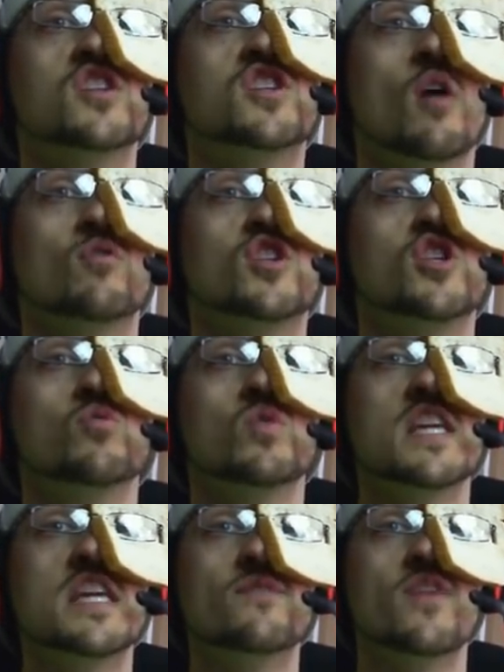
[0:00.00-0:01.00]
Don't you
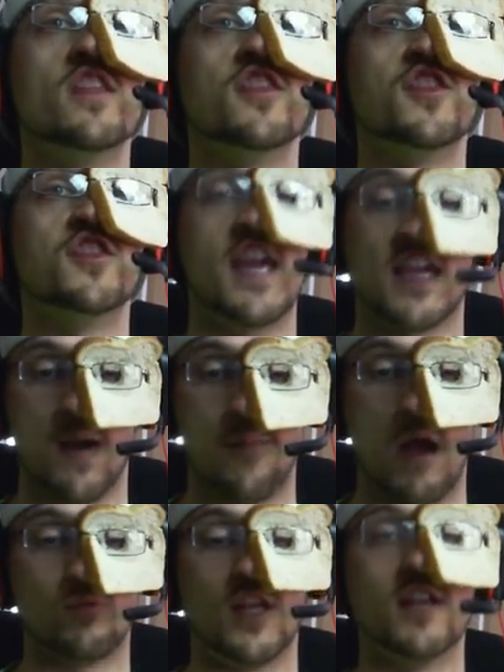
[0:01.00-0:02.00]
even think
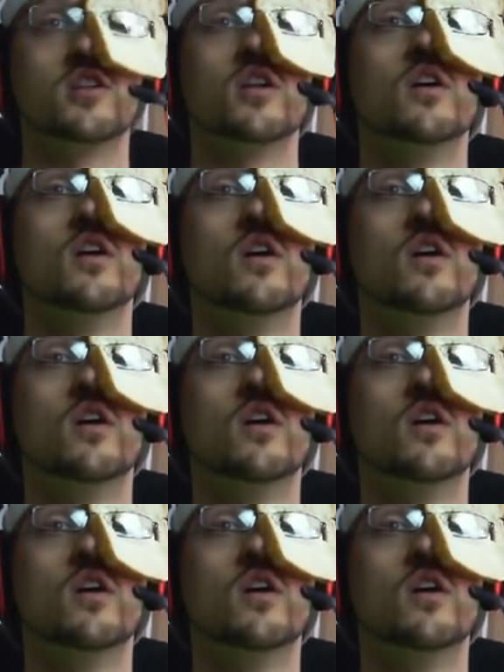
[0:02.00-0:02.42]
about it.